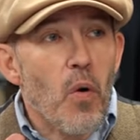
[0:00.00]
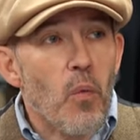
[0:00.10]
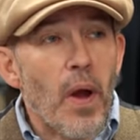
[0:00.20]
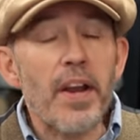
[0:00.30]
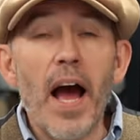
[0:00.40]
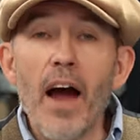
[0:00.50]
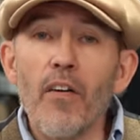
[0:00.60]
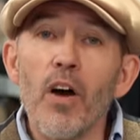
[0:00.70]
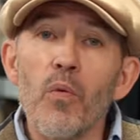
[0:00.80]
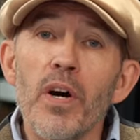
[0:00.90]
When
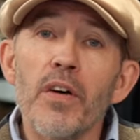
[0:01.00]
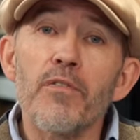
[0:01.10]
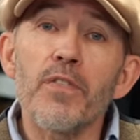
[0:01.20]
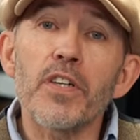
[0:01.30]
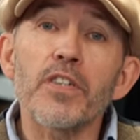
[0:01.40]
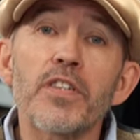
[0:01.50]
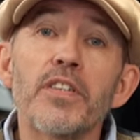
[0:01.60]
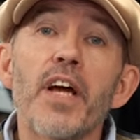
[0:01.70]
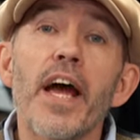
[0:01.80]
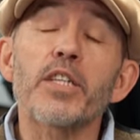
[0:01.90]
Arai were first
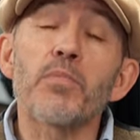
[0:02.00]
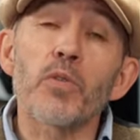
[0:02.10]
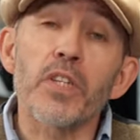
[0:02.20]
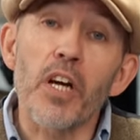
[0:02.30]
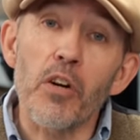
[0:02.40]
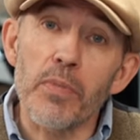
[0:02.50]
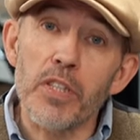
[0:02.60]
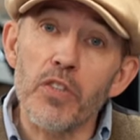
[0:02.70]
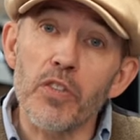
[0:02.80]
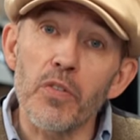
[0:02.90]
exporting
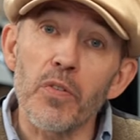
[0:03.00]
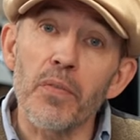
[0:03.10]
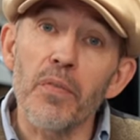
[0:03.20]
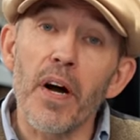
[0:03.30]
helmets to